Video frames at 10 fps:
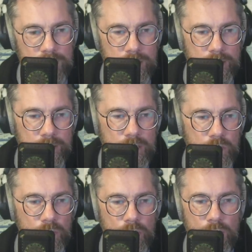
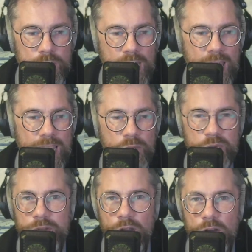Natural law died with
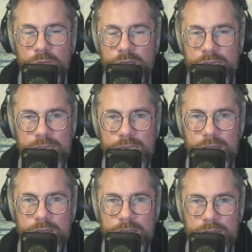Darwin. He killed
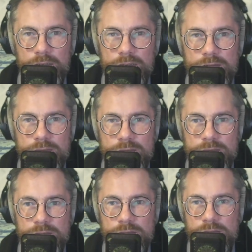it.
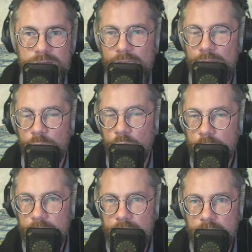Then where do
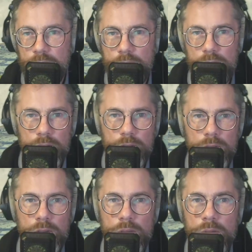we go?
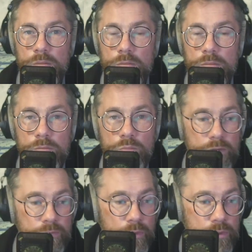We
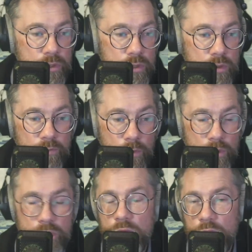are
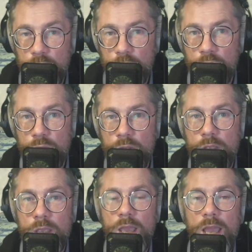forced to go,
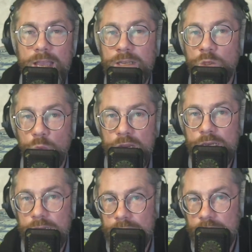as we
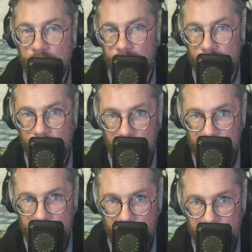did during the
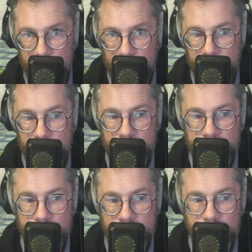lockdown,
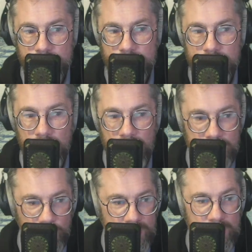as
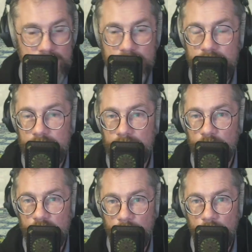we did with
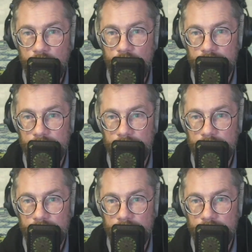abortion,